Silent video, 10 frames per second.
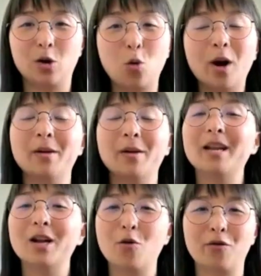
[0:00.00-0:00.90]
quite a
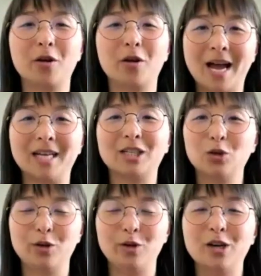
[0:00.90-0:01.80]
bit over the past
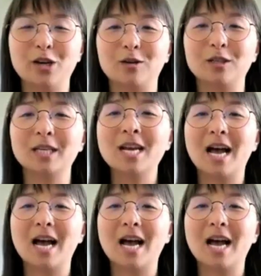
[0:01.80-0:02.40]
2 years.